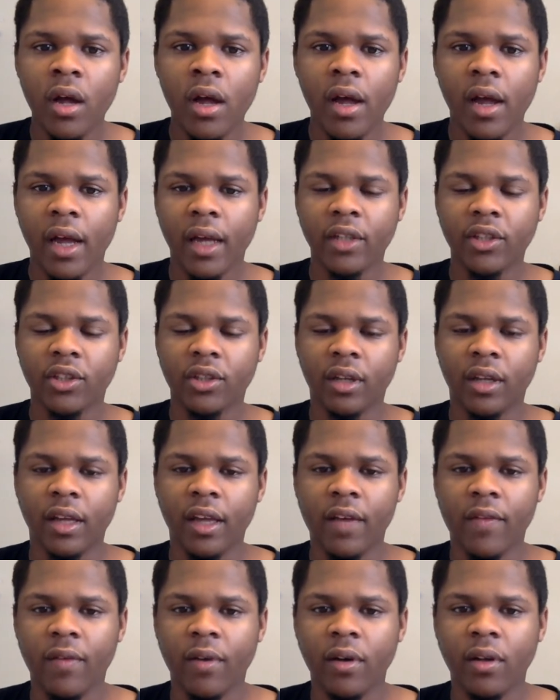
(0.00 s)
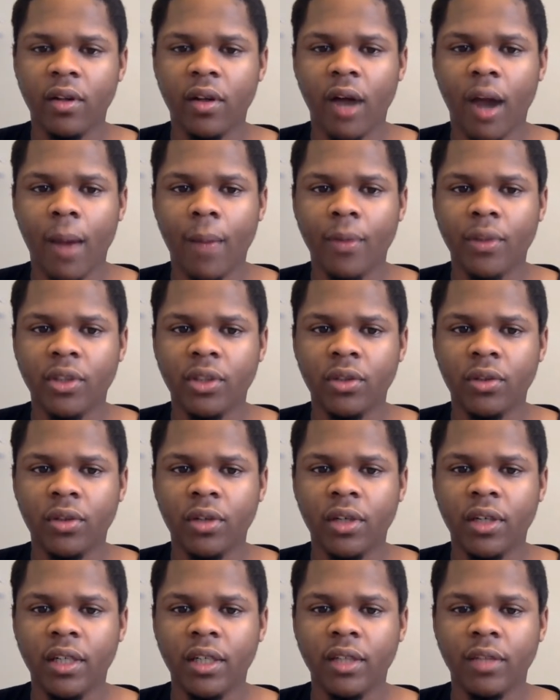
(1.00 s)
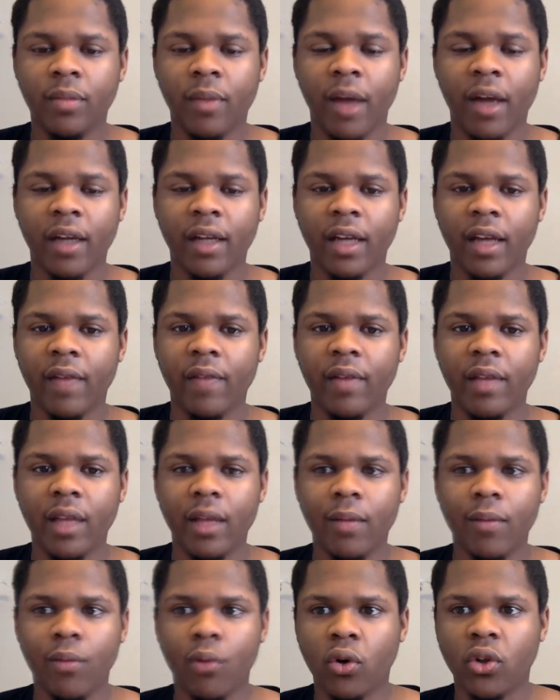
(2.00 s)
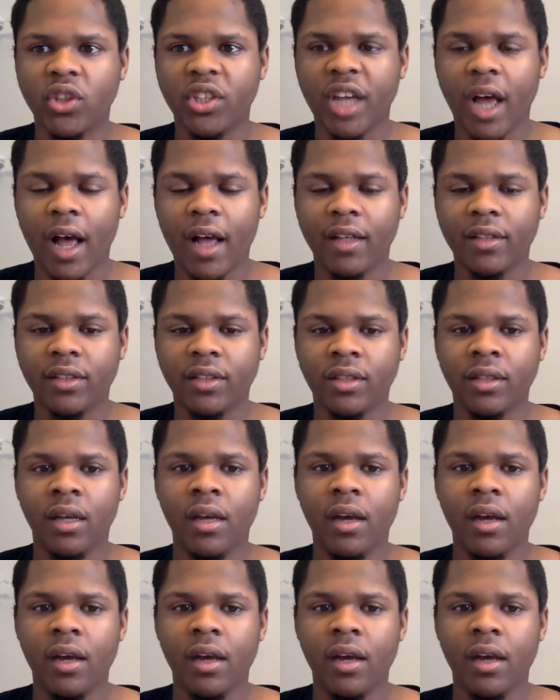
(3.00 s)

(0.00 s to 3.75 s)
and give other opportunities by giving them more shots.